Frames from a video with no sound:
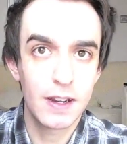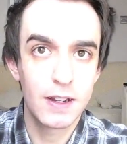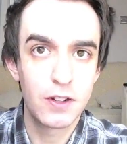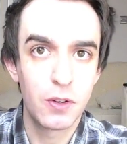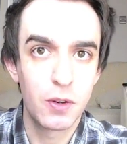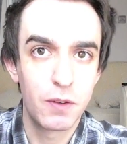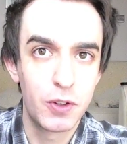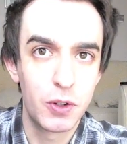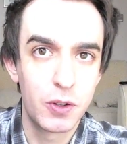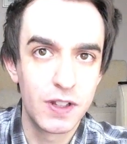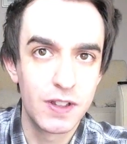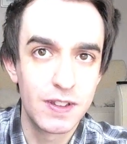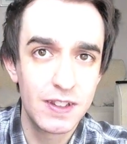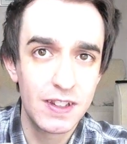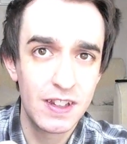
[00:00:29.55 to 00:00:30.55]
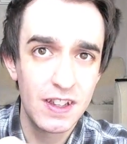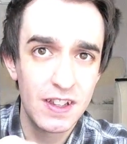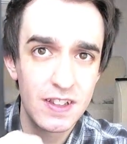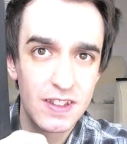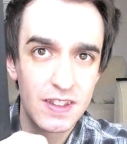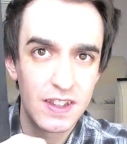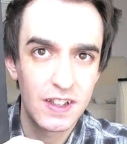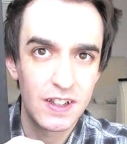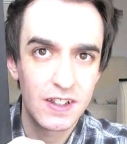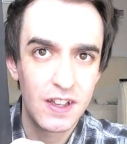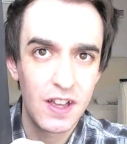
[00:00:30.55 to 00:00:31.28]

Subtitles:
I don't know if you can see this, the